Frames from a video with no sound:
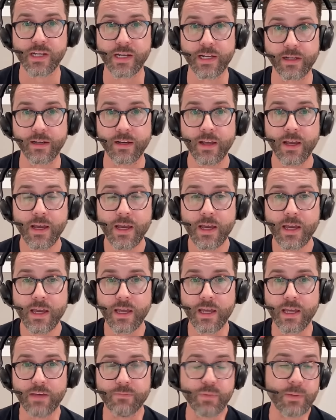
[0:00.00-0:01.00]
sort of saying,
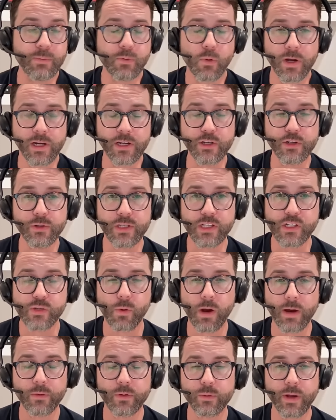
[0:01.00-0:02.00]
if people want to do
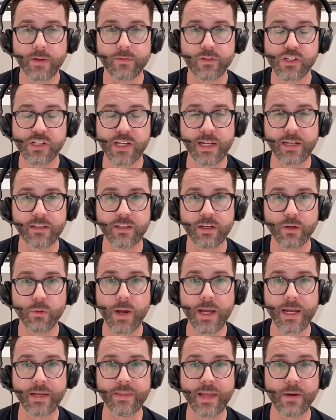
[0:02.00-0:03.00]
this, why would we ever stand in
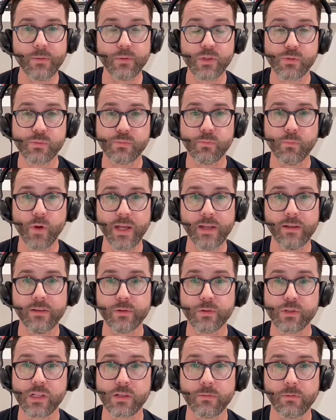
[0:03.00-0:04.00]
their way? And that was
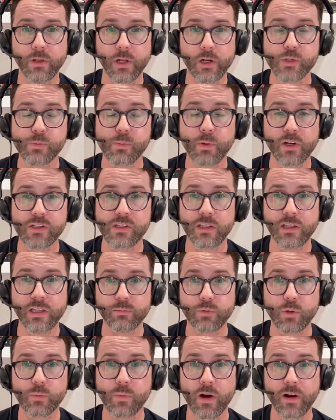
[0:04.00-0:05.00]
when there was large parts
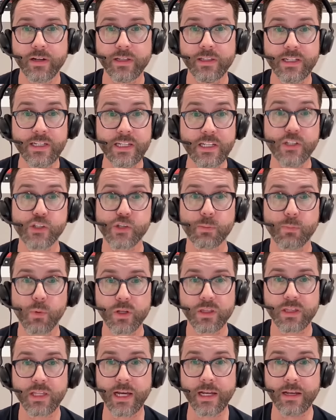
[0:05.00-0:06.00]
of the Liberal Party that didn't
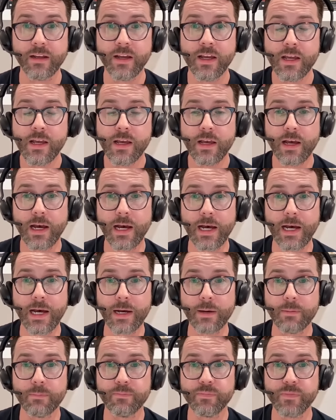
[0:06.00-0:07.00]
support that. Yeah.
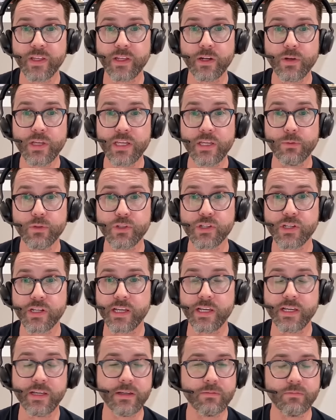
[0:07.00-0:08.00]

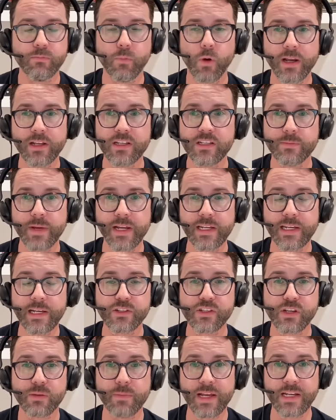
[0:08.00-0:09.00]
He wanted to
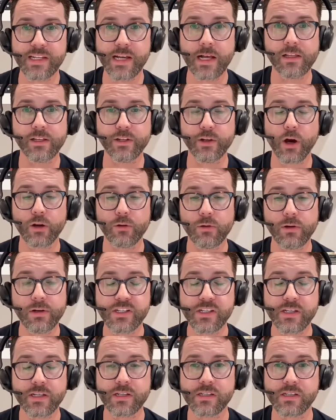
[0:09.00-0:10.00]
make Nelson Mandela an
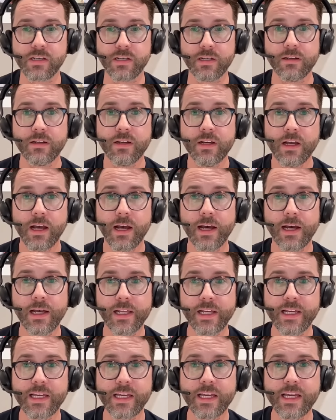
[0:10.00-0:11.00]
honorary citizen.
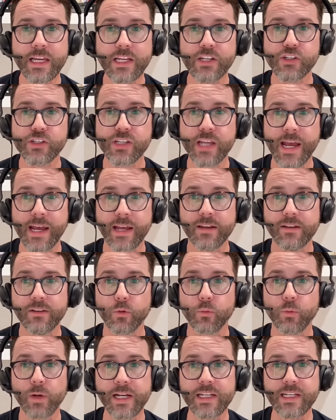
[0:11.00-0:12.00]
He just
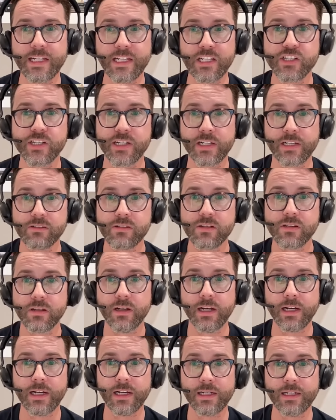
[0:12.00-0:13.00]
had the right
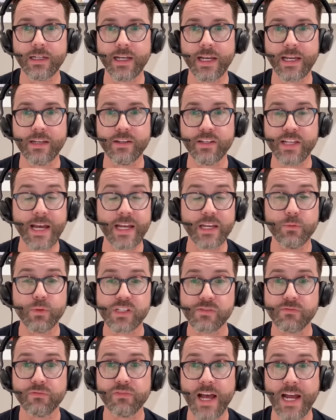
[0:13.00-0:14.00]
instincts. And he
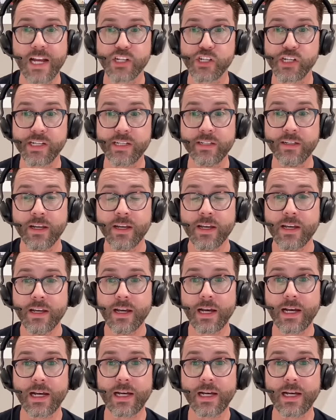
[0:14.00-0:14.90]
wasn't flashy.